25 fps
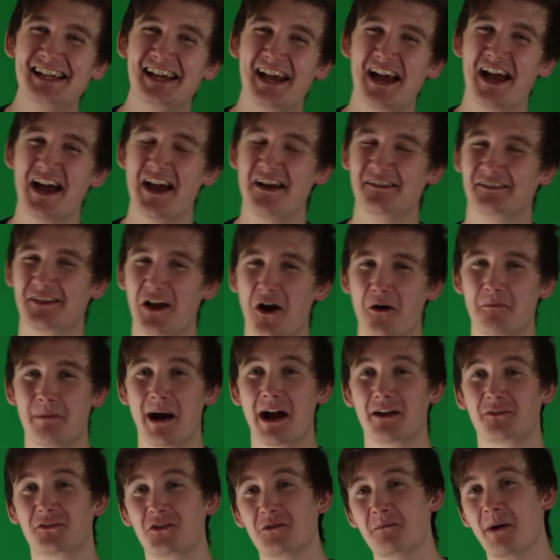Uh, go
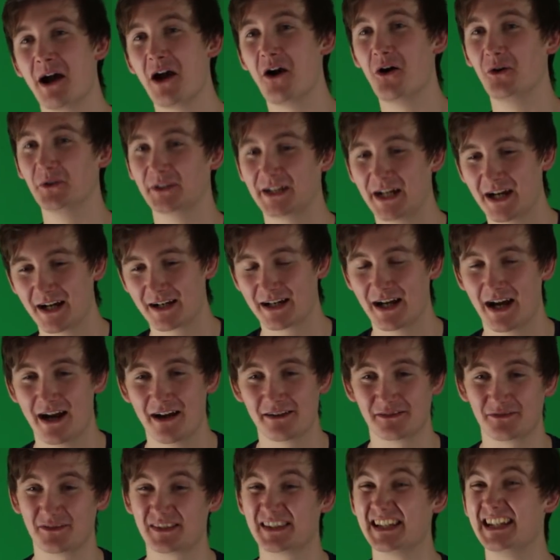back through my old
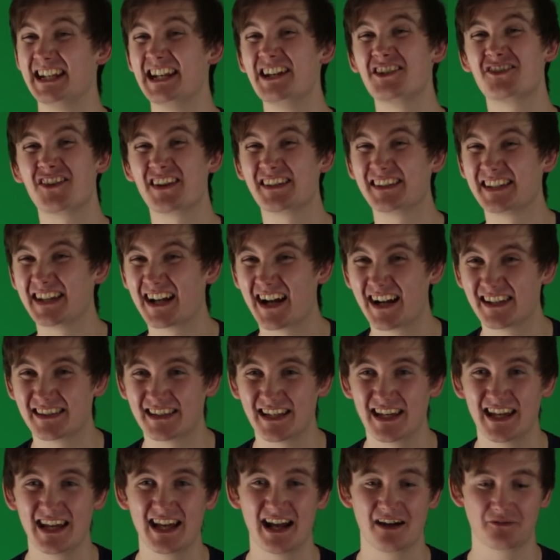archives. We see an interesting
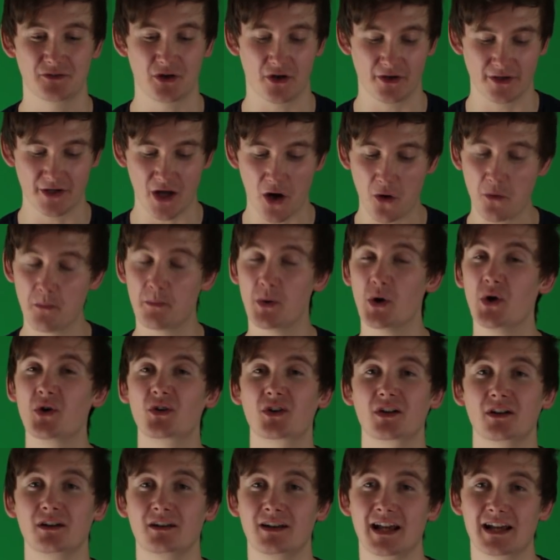idea. I've got a
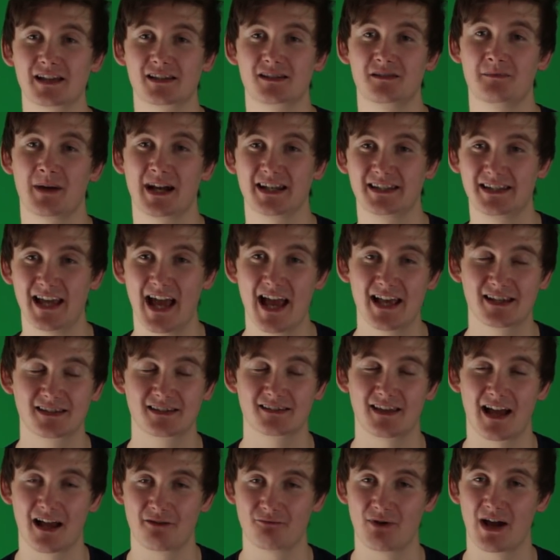notebook next to my
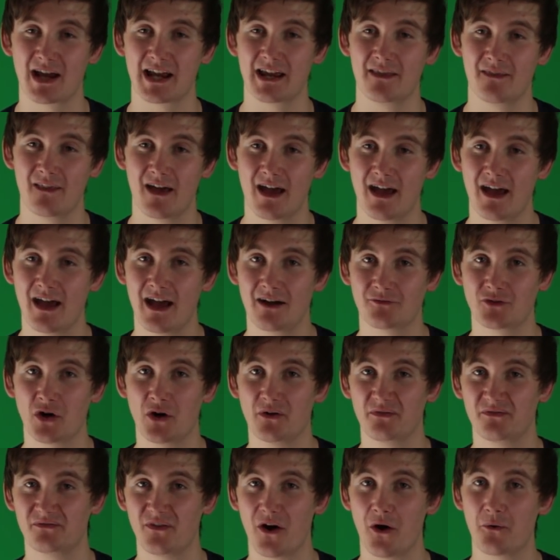desk that I write in there. I've
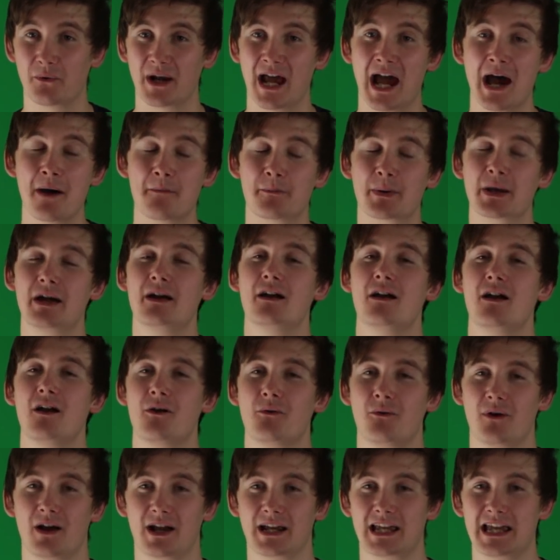got a phone app
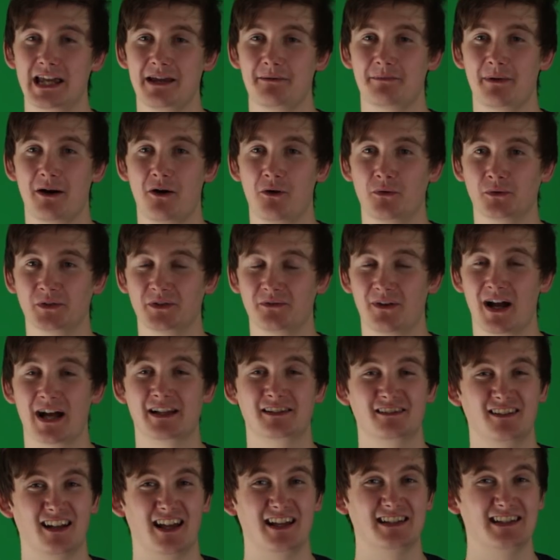where I keep older
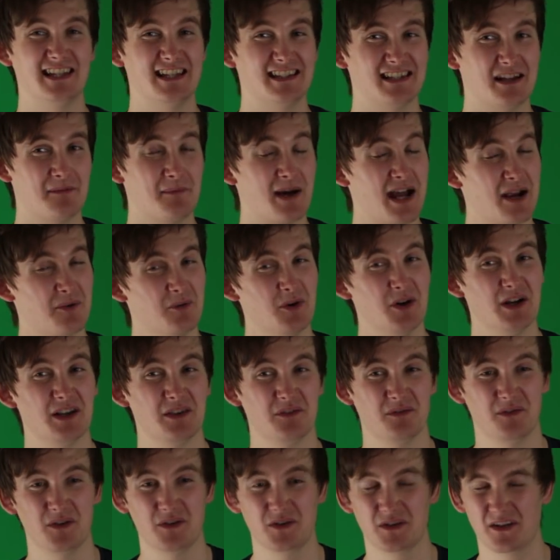article ideas that might work
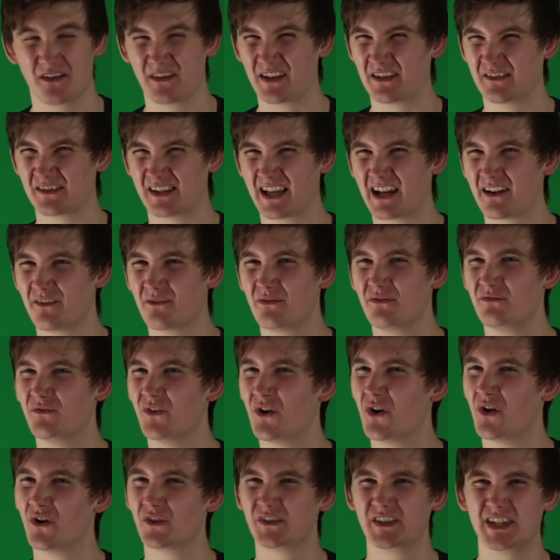in the future. I think there's like
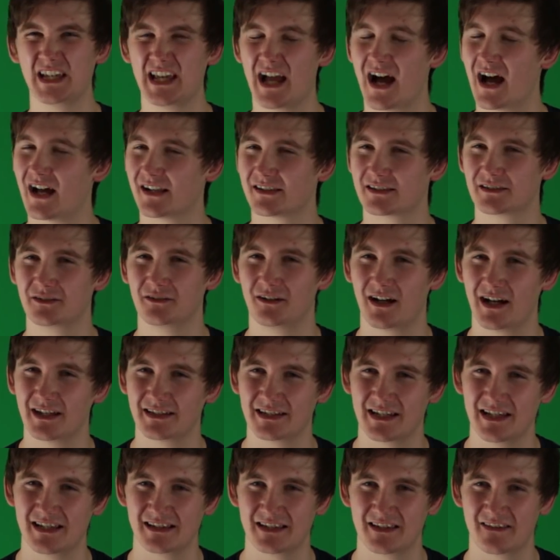40 article
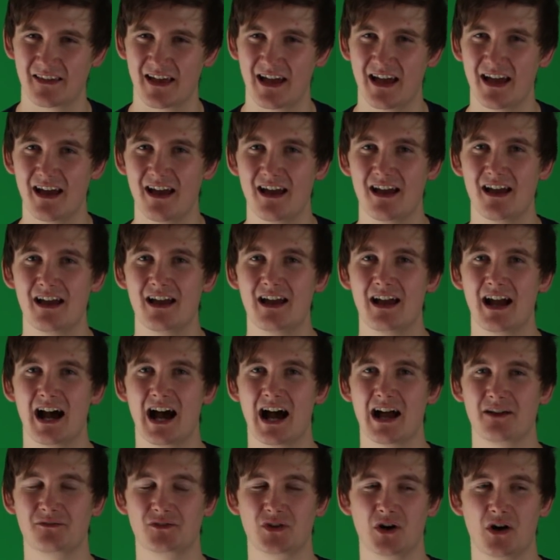ideas in there.
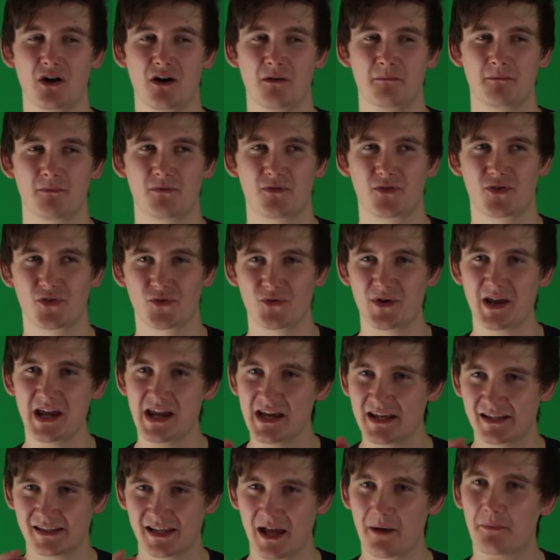I've got
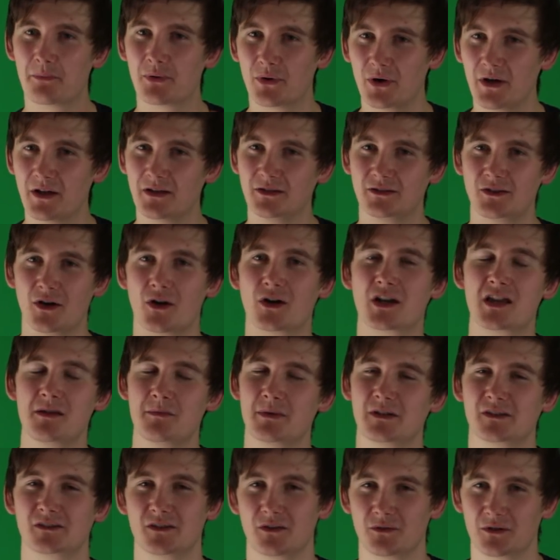three separate
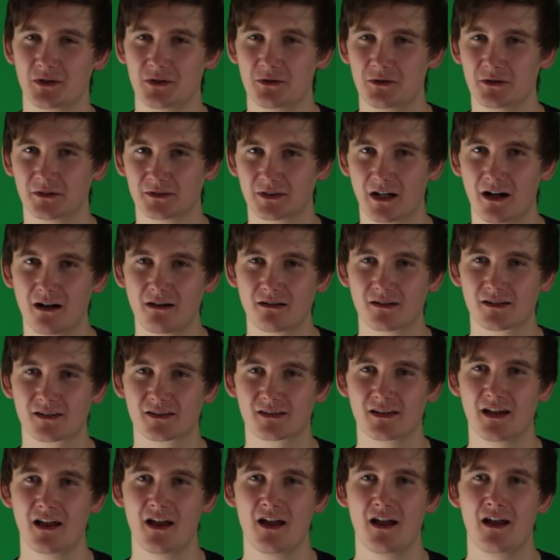documents on Google
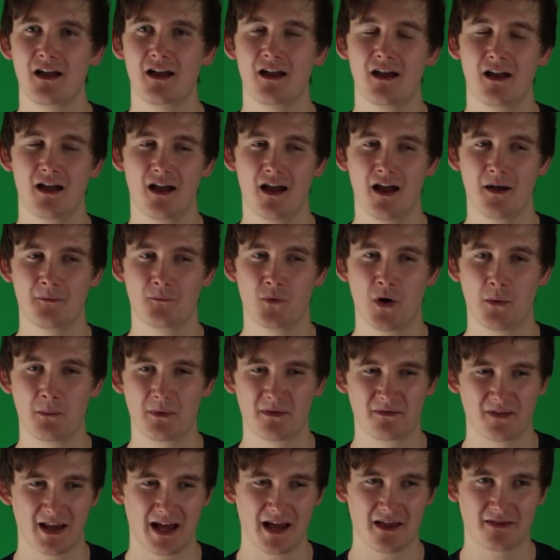Docs, um, one
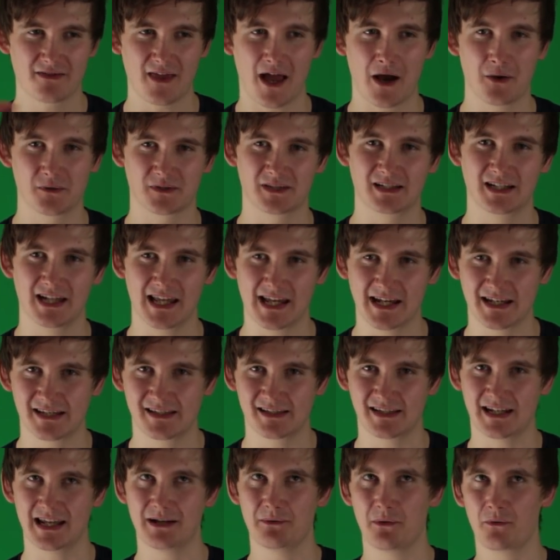with like a thousand
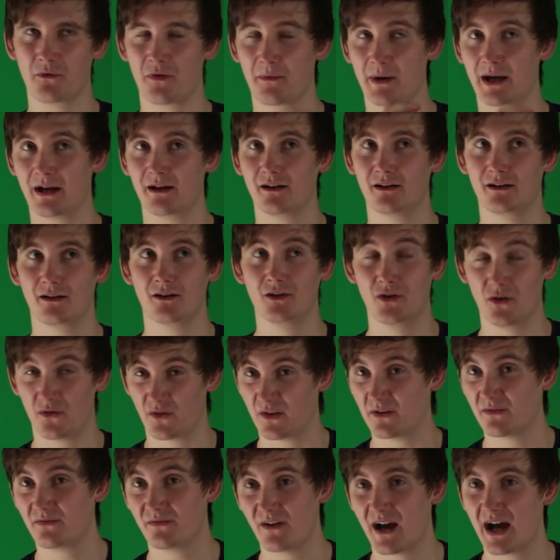links in it, one with about
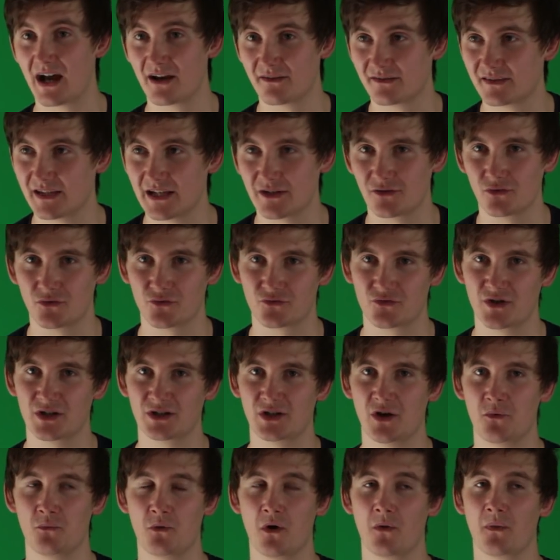another five,
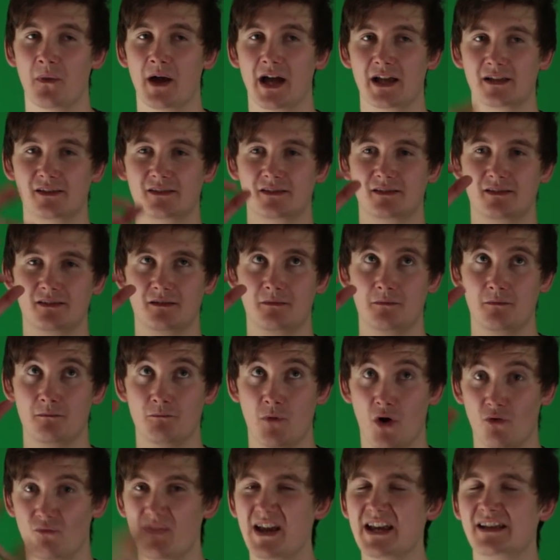600, and one that's
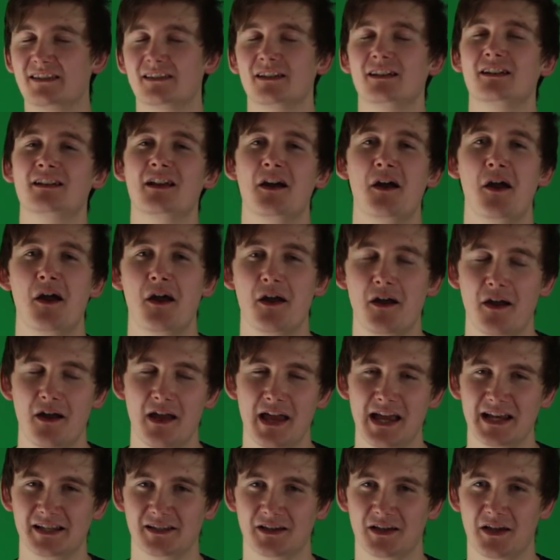more recent
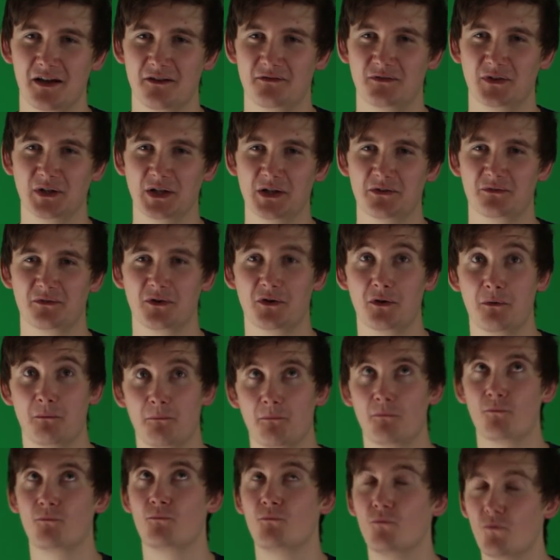is uh, full of
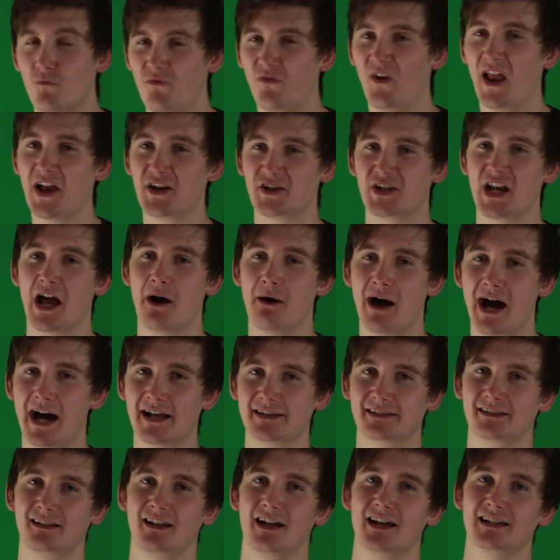fleshed out
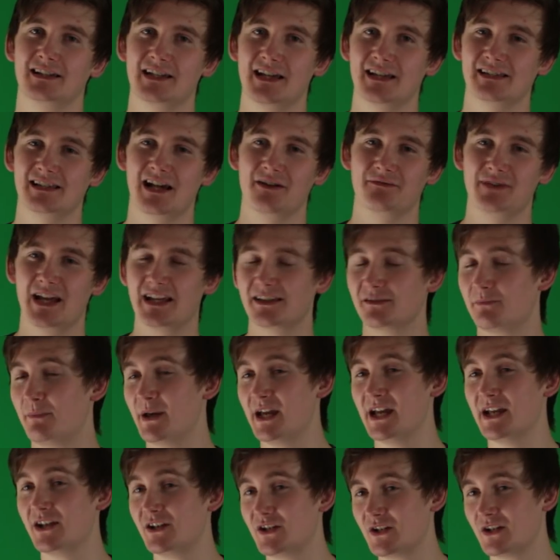article ideas that I've yet to
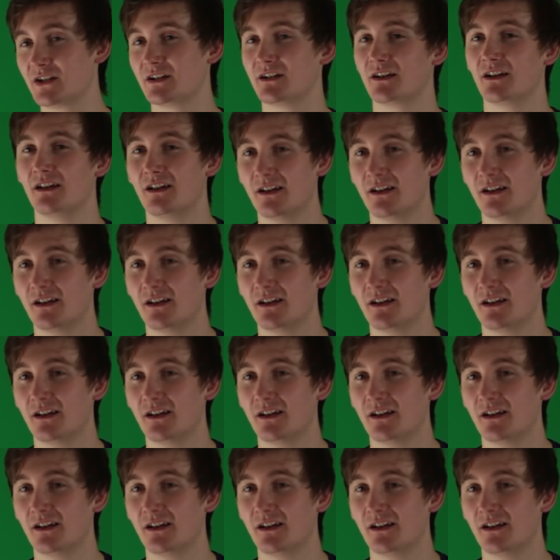pitch.